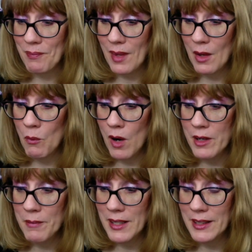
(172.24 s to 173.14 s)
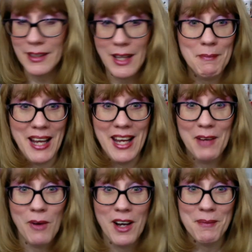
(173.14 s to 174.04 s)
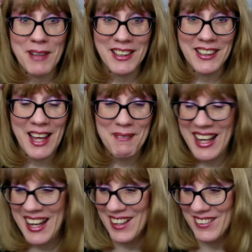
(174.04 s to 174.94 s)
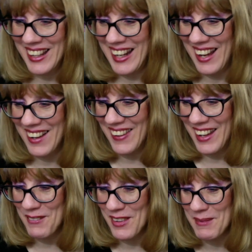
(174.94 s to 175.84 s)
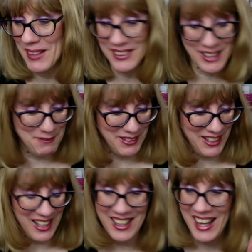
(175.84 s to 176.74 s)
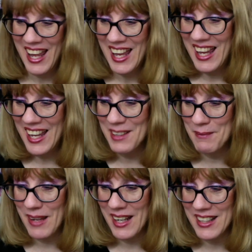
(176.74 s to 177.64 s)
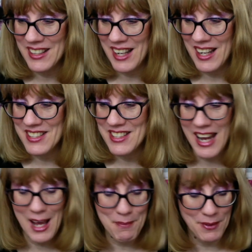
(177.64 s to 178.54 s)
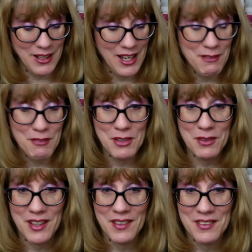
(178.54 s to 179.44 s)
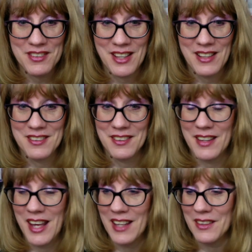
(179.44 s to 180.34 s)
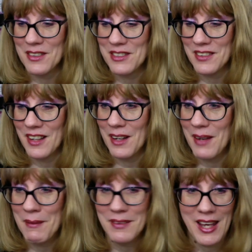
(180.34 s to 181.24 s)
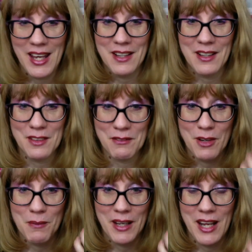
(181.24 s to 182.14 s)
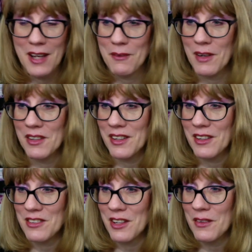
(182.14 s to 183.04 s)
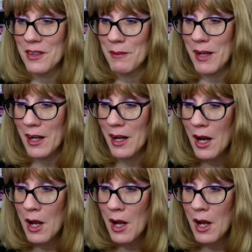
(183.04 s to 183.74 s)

Watermelon Lemonade, holy cow, they have Watermelon Lemonade, and Macintosh Apple. I have a few of the other scents in the hand lotion that the foaming hand wash that I'll show you in a minute.